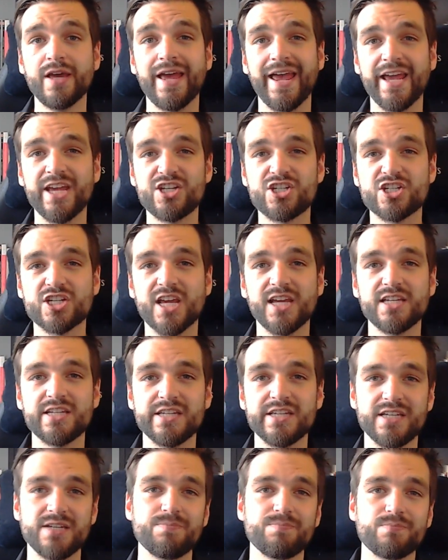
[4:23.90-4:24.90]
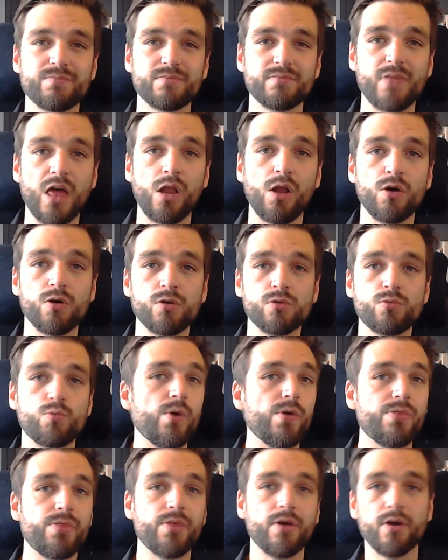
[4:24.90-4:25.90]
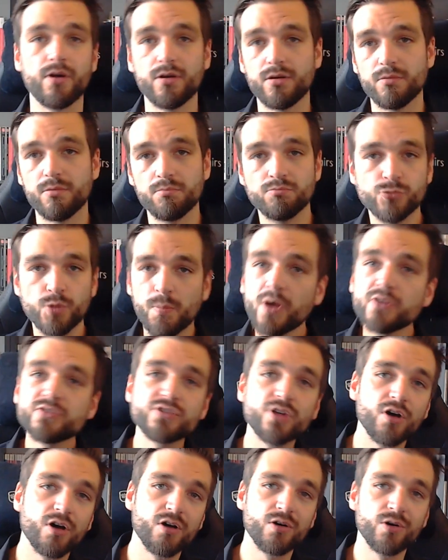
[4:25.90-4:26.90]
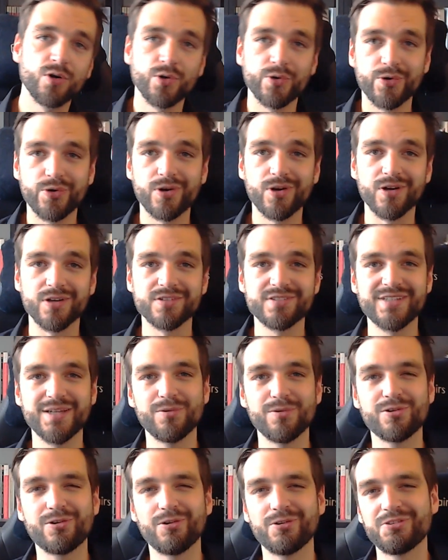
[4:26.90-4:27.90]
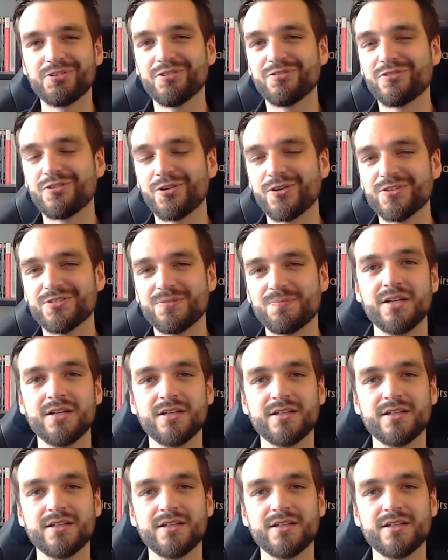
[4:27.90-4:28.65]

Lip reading: HKD, along with the most other stablecoins, of course.